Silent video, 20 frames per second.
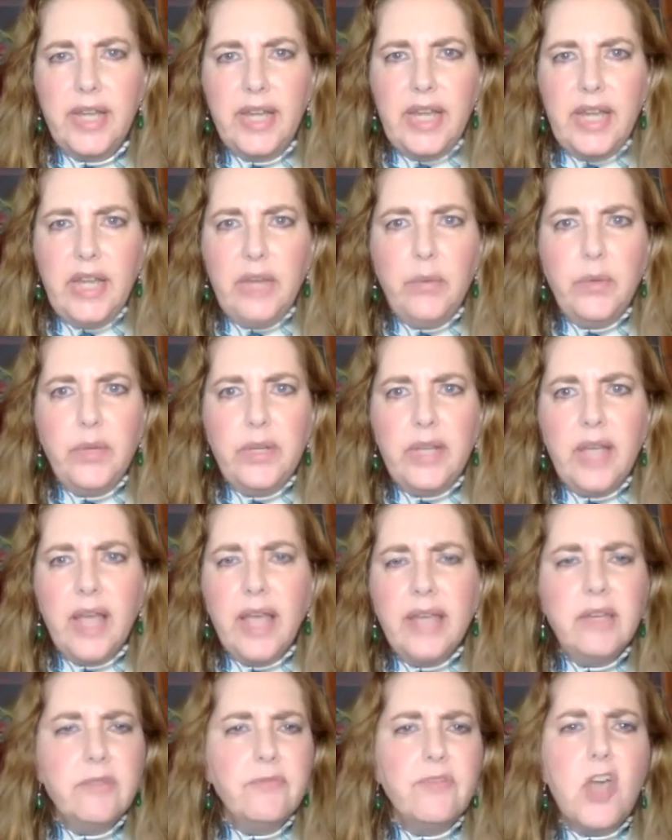It would
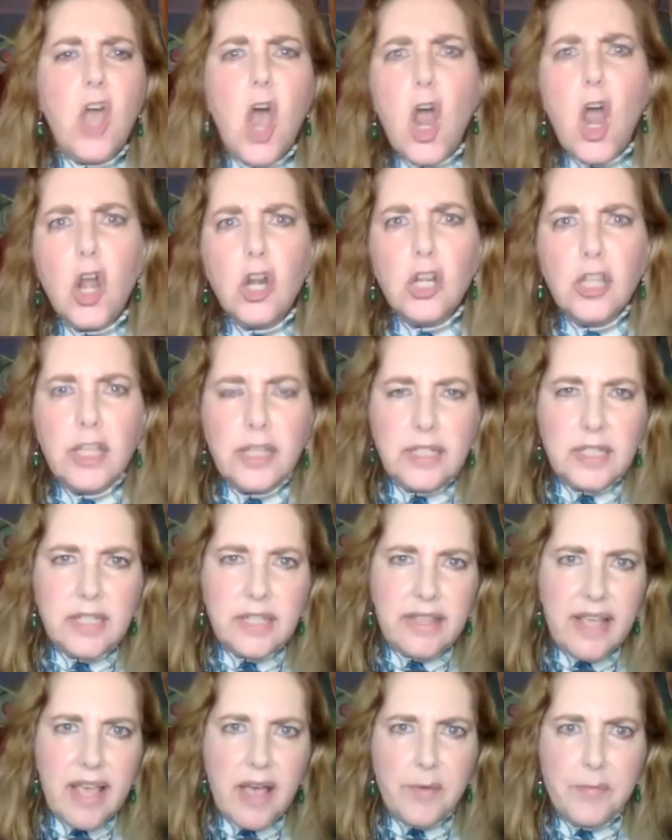kind of garland
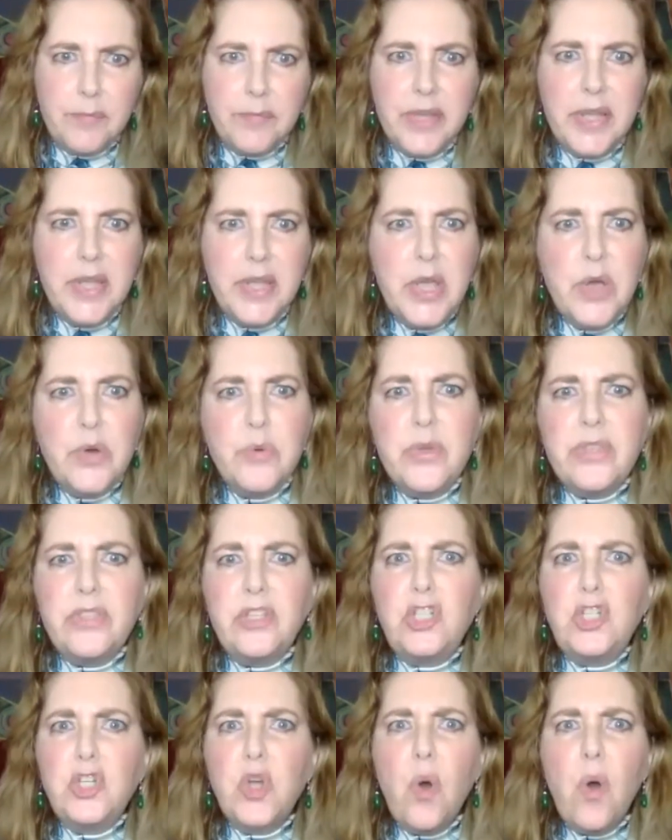them with
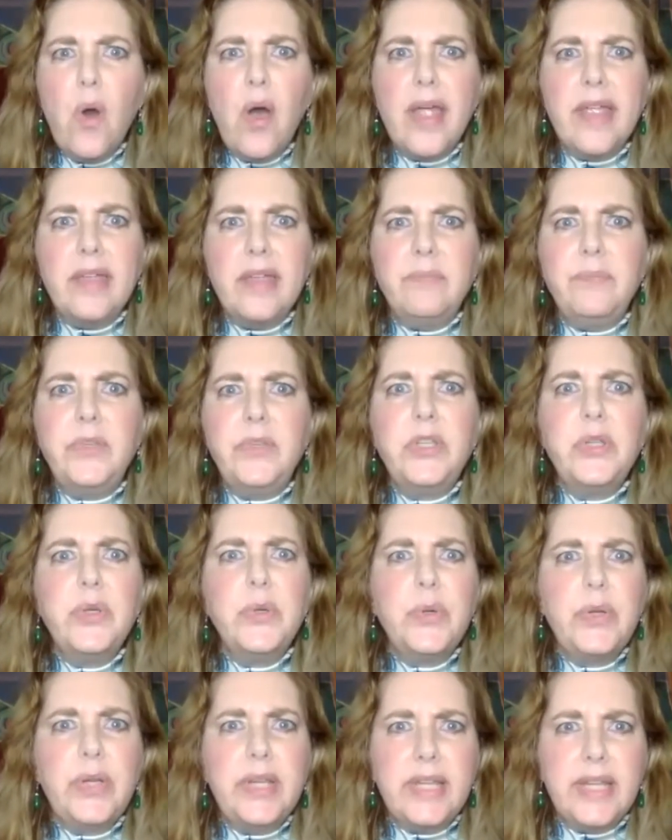joy,
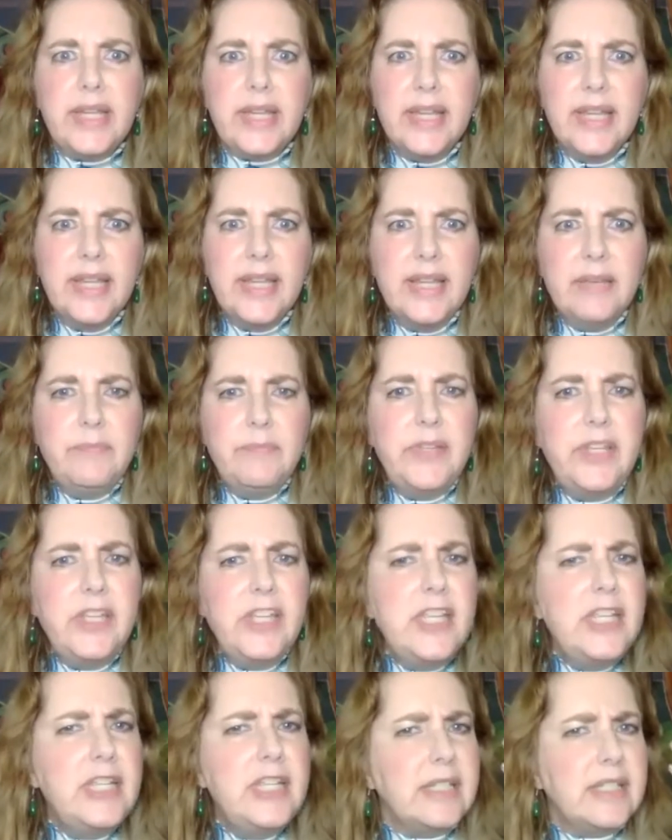beauty,
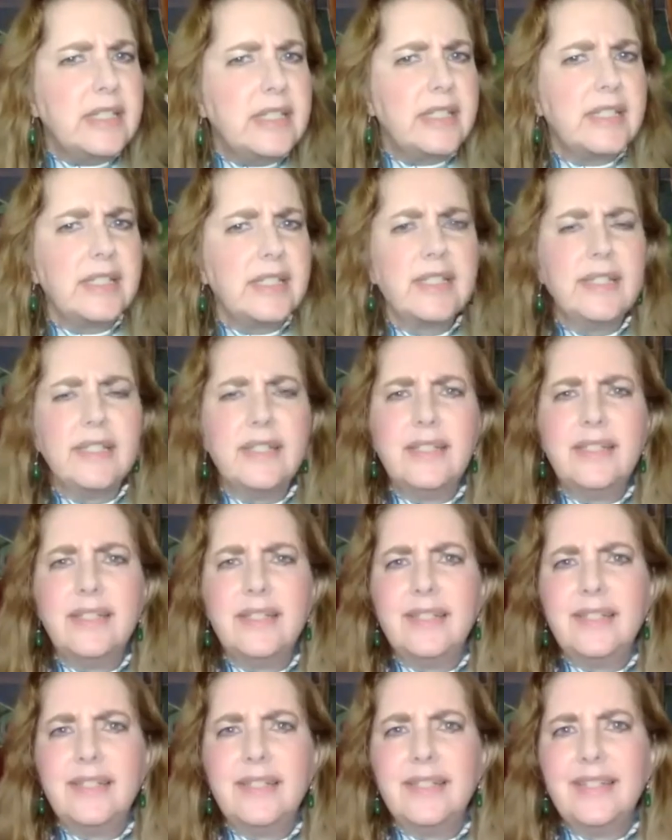peace.
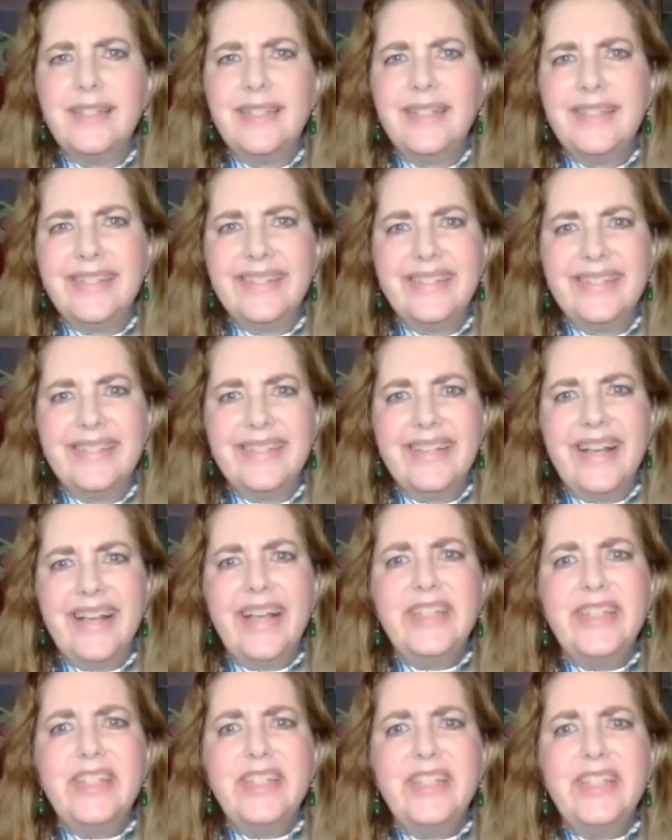
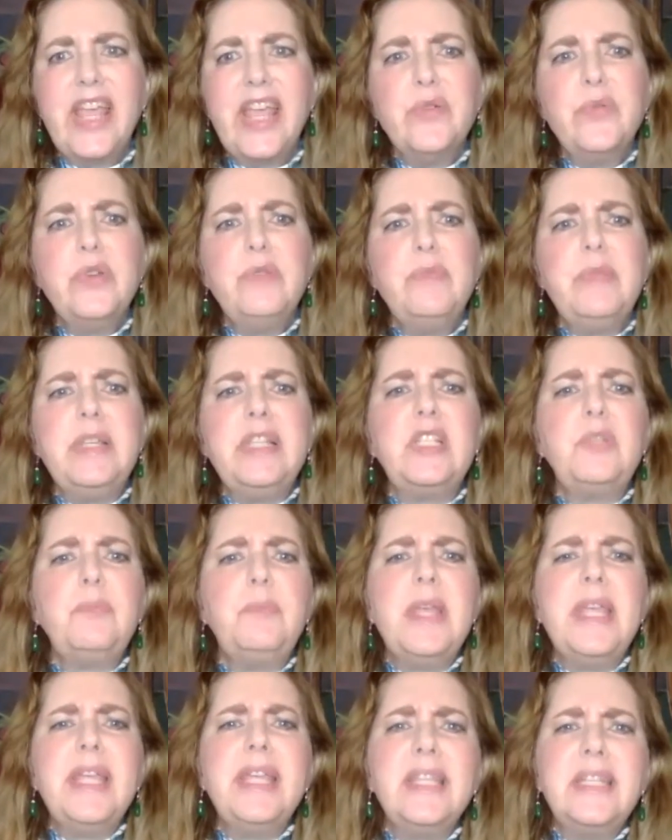Isaiah would be
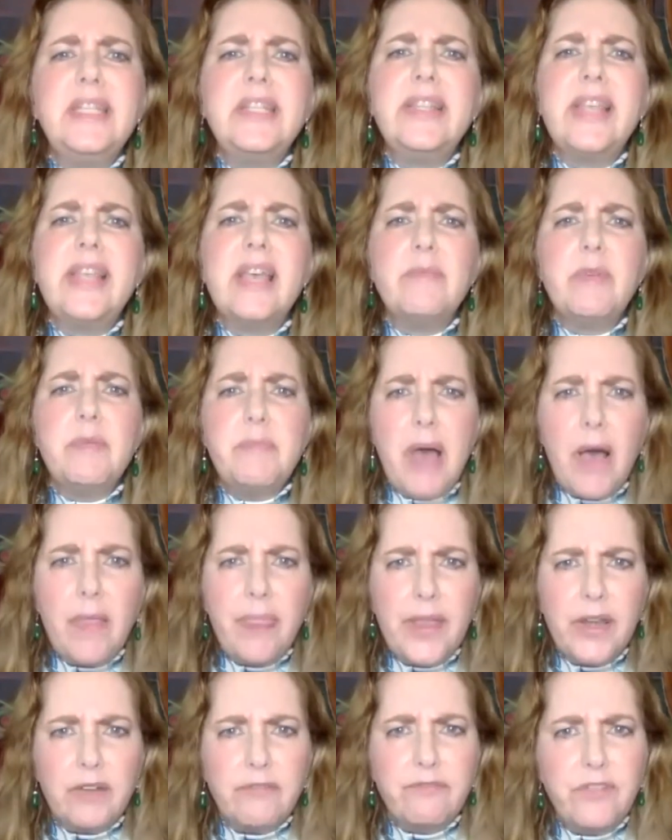speaking to them about
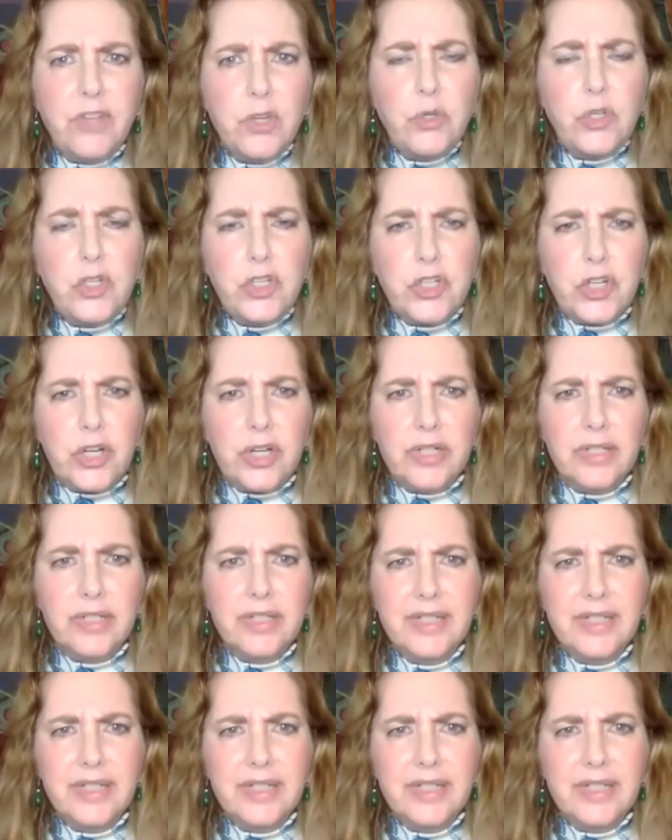their future